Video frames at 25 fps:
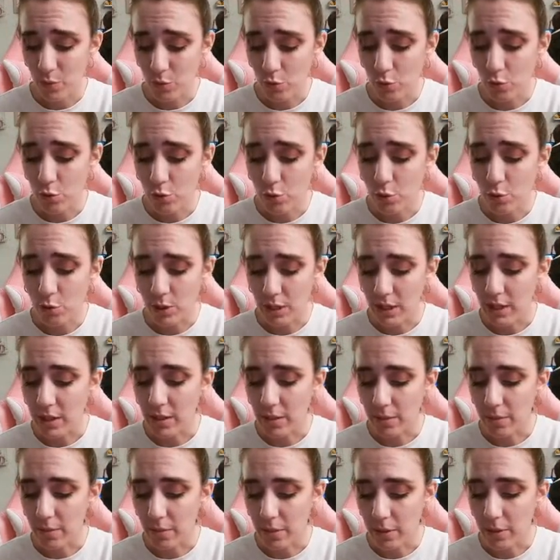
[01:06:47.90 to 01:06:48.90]
truly
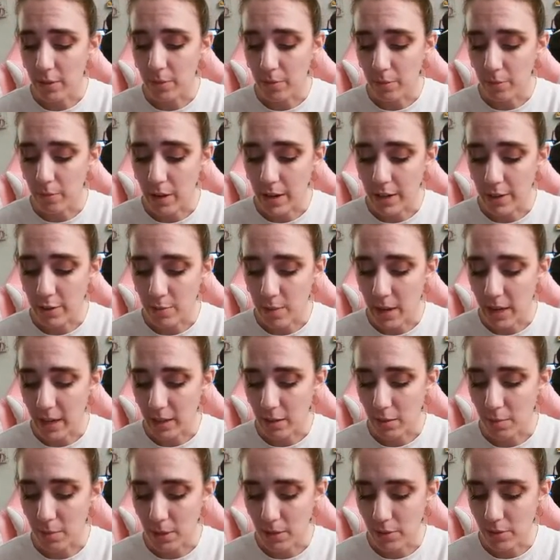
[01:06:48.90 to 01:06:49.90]
the right smack in
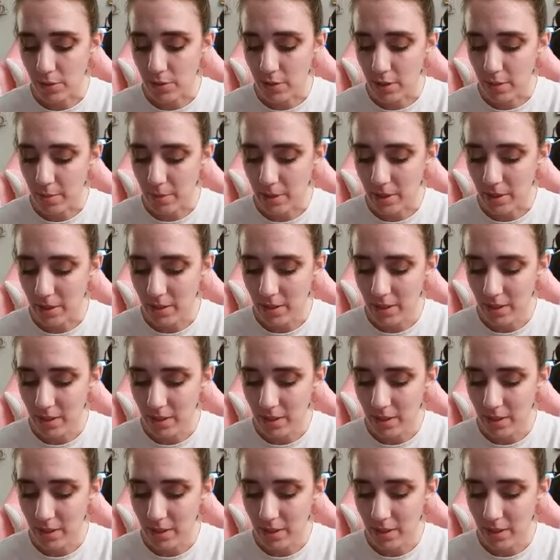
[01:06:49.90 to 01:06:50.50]
the middle of summer.